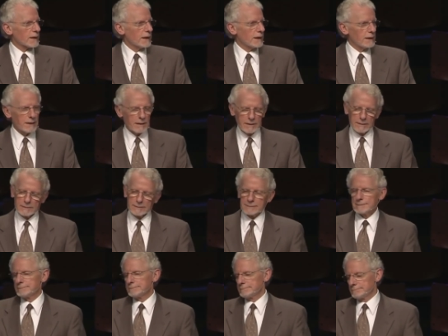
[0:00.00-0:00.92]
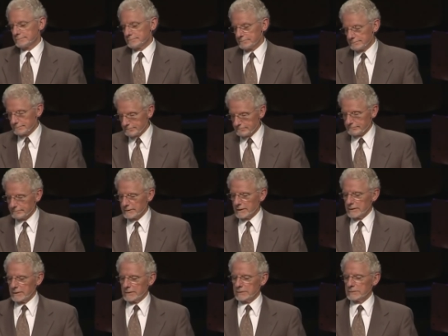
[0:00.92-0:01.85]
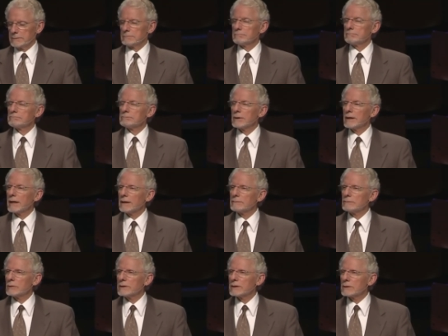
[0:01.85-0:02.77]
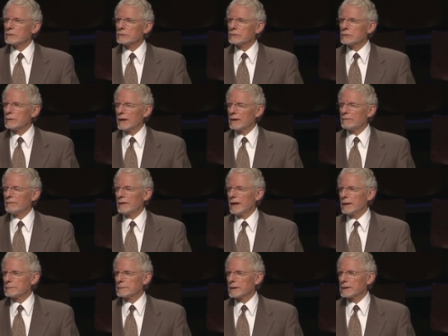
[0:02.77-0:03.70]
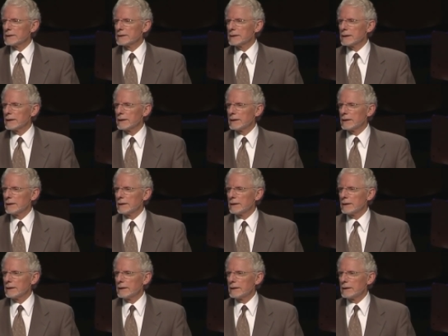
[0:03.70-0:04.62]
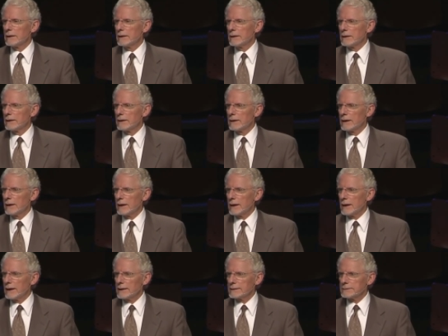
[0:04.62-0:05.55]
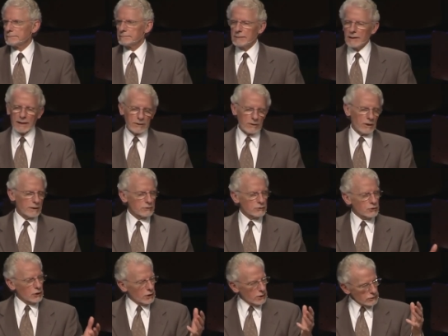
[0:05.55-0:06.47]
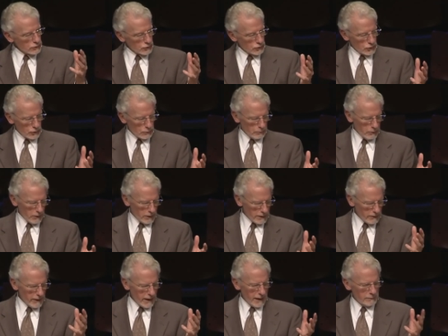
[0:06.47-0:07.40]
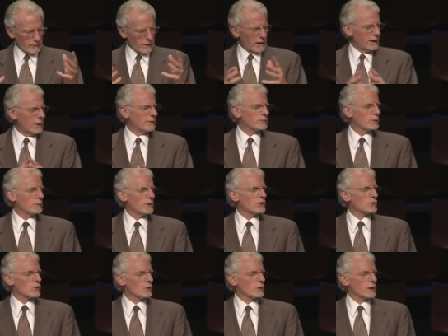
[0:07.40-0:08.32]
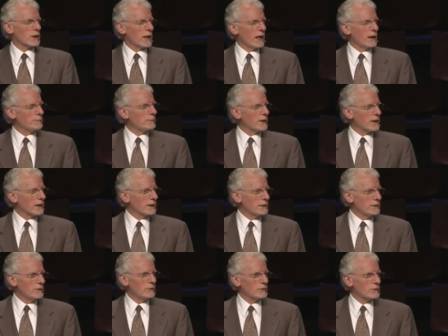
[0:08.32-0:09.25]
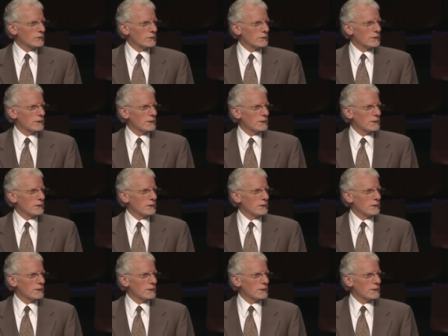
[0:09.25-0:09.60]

Um, you know, we have widows who have family. Um, in our church, part of that may have to be sorted out because